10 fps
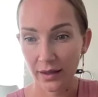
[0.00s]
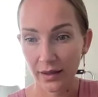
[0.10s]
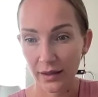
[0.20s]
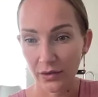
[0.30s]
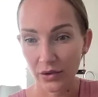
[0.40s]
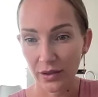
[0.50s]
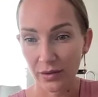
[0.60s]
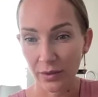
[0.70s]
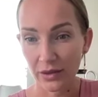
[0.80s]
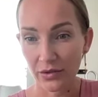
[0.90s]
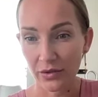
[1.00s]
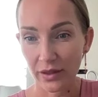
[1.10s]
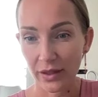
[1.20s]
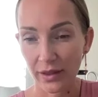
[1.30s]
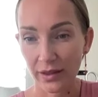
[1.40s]
Can you send the mantra
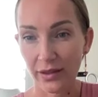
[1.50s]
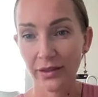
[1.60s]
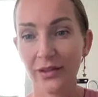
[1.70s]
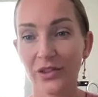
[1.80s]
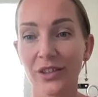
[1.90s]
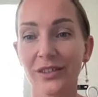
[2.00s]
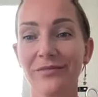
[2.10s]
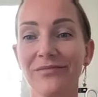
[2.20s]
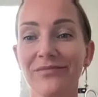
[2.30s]
again in the chat?